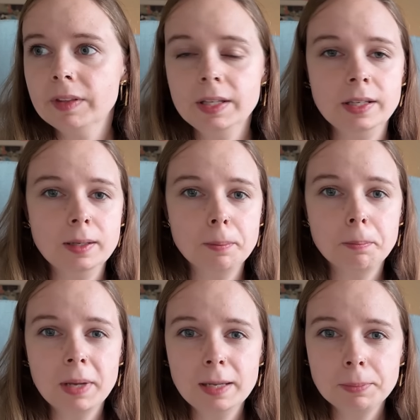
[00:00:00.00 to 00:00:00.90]
the
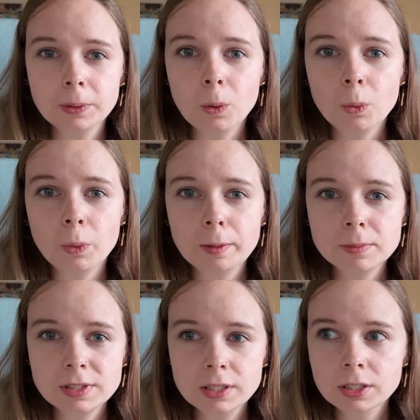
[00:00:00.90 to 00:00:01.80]
Maple
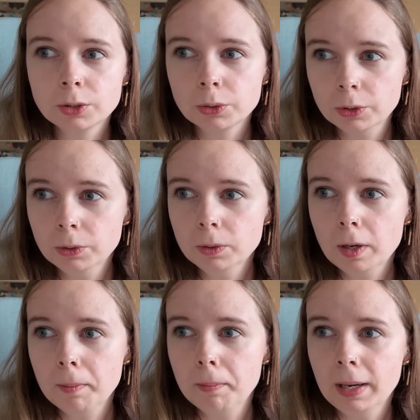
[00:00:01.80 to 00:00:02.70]
Whimsy
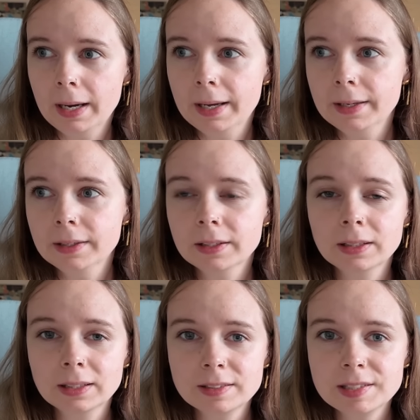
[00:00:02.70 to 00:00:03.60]
Crew by
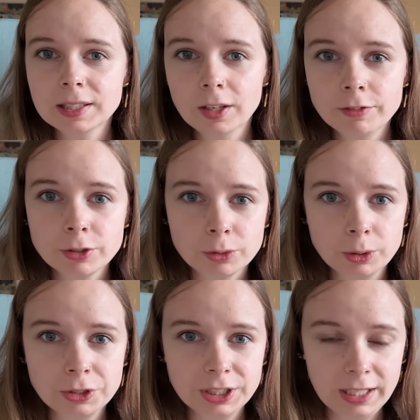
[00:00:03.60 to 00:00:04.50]
Lizzie Loves
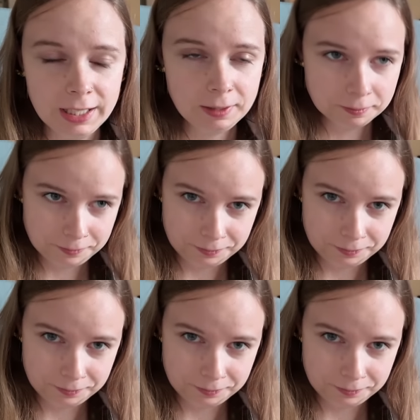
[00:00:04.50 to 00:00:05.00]
Crochet.